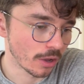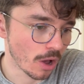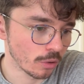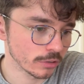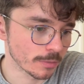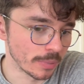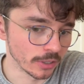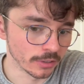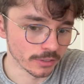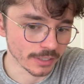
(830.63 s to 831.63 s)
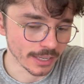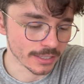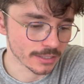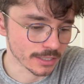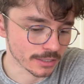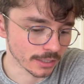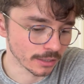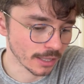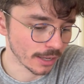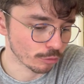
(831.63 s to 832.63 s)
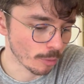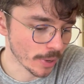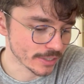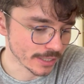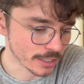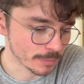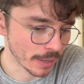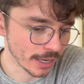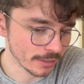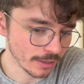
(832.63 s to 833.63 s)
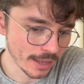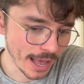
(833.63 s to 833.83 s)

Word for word: alt build is this little like robotic spider